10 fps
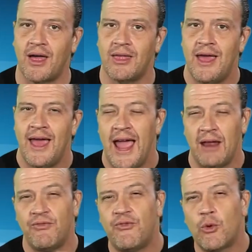well.
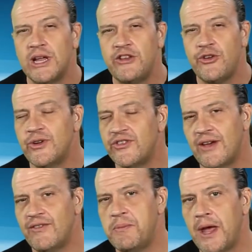And 42
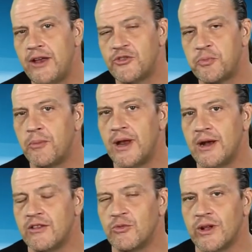to 70 pages per
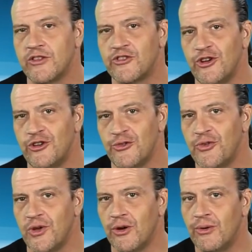minute is what it's going to
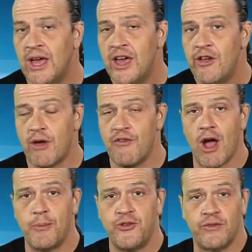do for you.
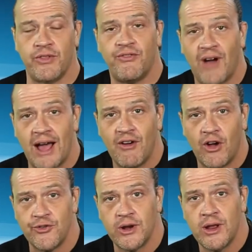You have your option of the
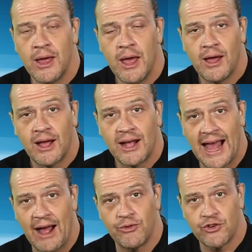500
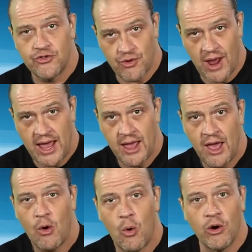count
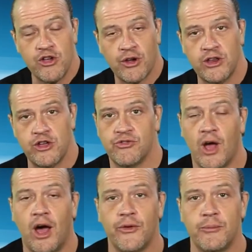tray, or you can
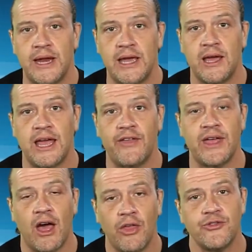use other media
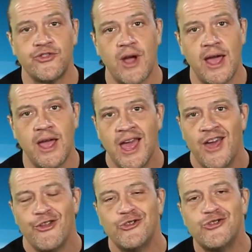in the other tray.
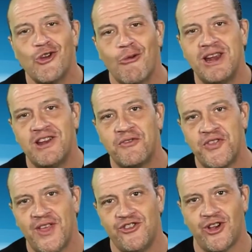There's so many
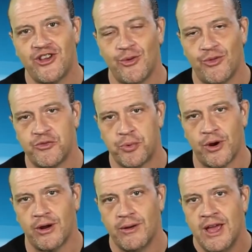different things you can do with
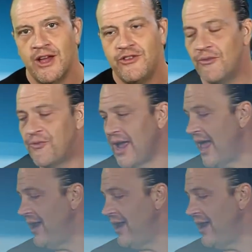this printer. Don't